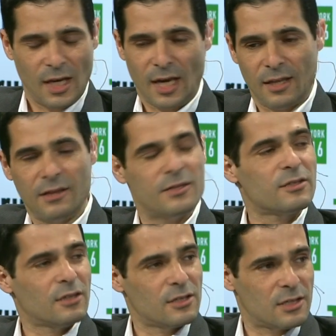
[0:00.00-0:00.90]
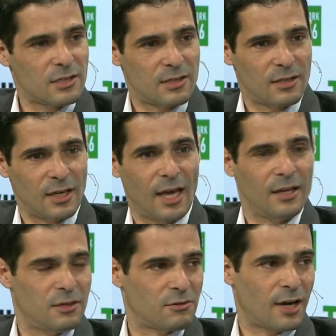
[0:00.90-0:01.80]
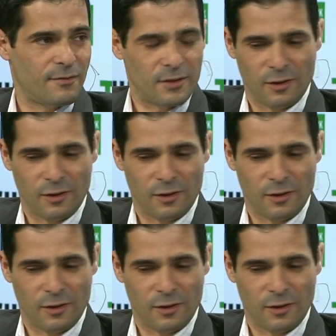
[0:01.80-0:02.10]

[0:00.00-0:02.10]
And these are not just any driver.